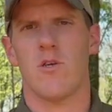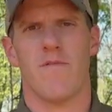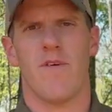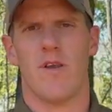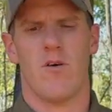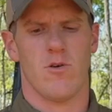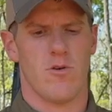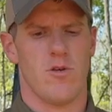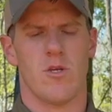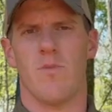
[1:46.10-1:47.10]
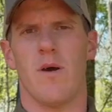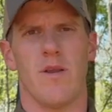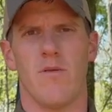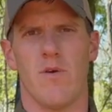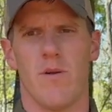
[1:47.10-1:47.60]
you can find a holster just about
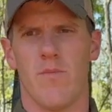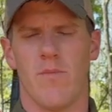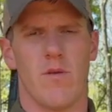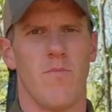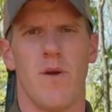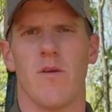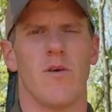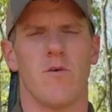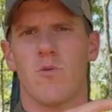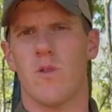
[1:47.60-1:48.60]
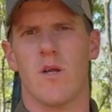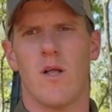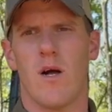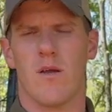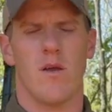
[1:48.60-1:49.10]
anywhere. You pair those with a
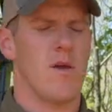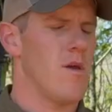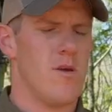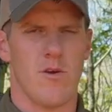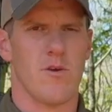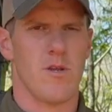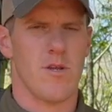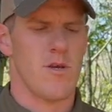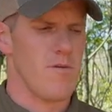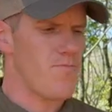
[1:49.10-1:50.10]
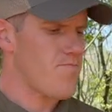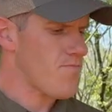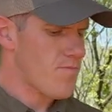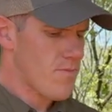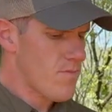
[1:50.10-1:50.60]
Glock, you're good to go.
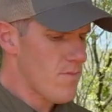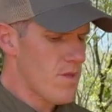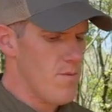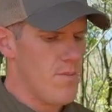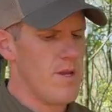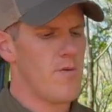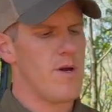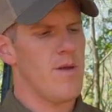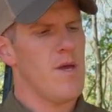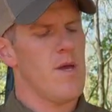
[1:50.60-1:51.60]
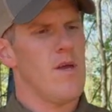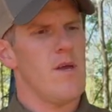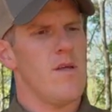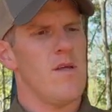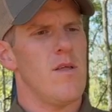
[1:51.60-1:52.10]
But anyway,
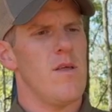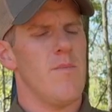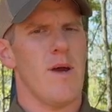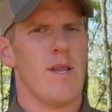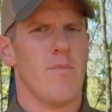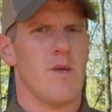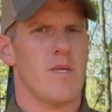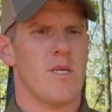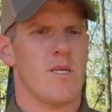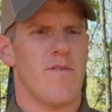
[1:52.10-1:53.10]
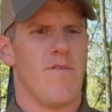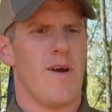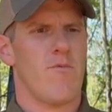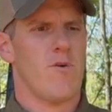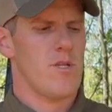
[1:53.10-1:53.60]
it might not be as easy to
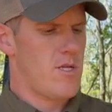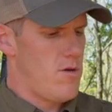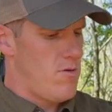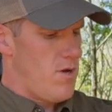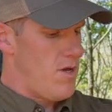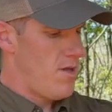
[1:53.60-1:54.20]
find one, so